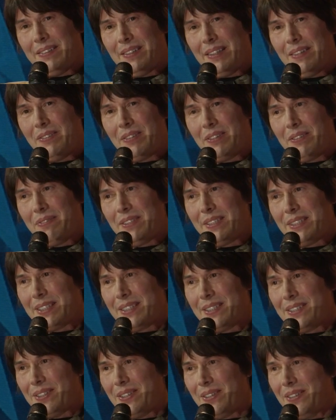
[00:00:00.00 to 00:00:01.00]
if you're a
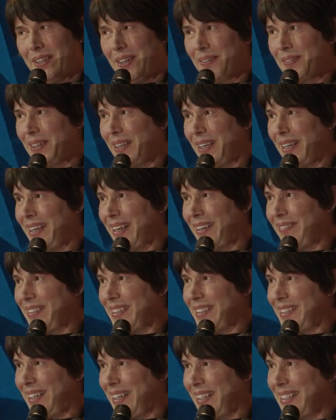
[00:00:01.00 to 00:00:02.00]
physics student, I'm going to
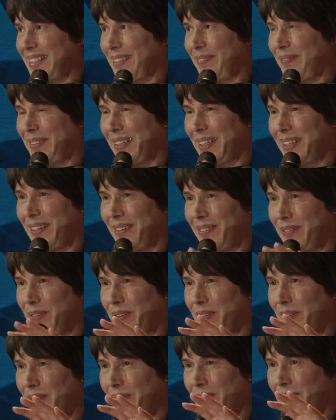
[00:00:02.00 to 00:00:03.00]
advertise something that
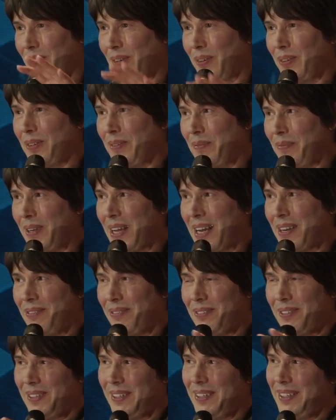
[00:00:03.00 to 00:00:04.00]
Thorne and
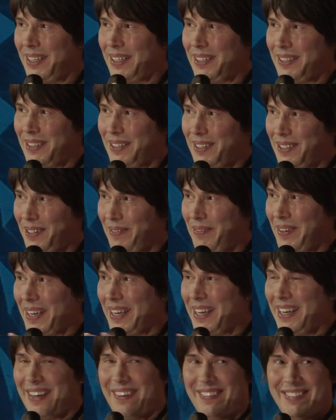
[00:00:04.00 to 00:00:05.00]
Blanford is, to
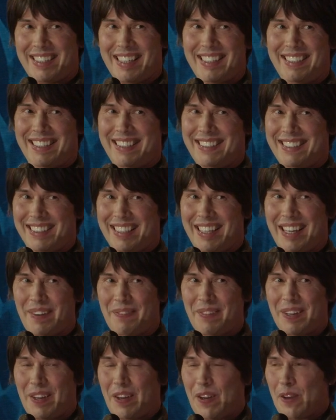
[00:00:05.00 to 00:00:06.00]
me, I've said this to
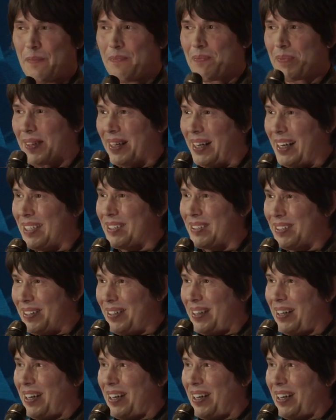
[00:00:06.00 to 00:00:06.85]
Kip, is